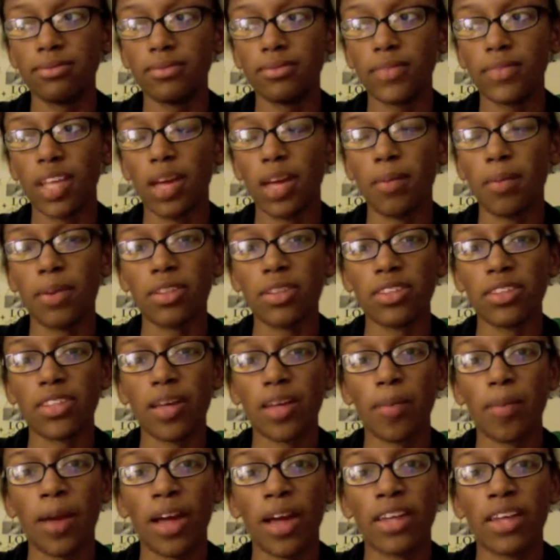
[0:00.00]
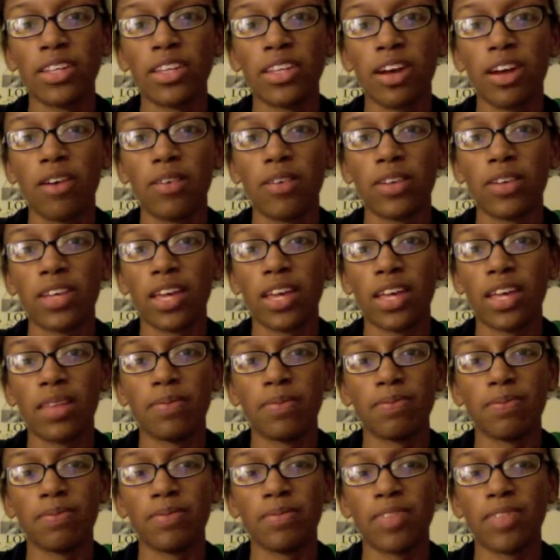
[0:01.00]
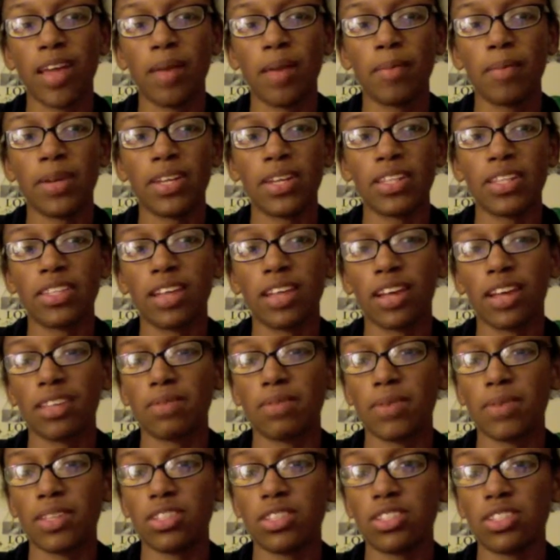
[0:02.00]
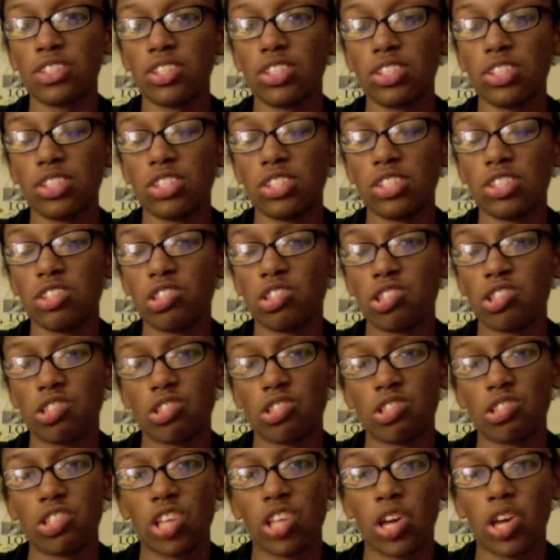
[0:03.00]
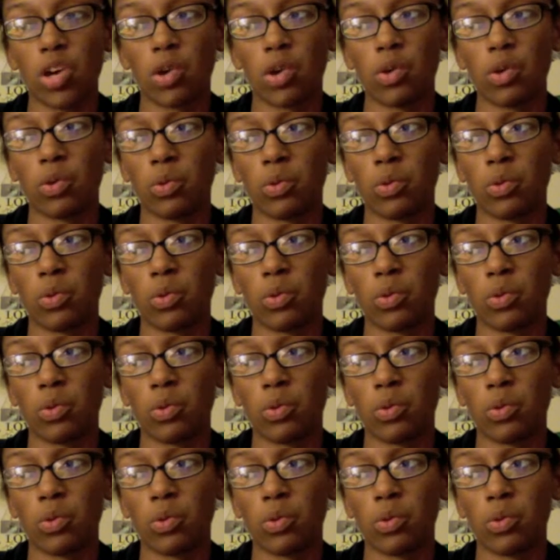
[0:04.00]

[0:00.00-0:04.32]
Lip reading: and most of the time I don't get that many text messages. So,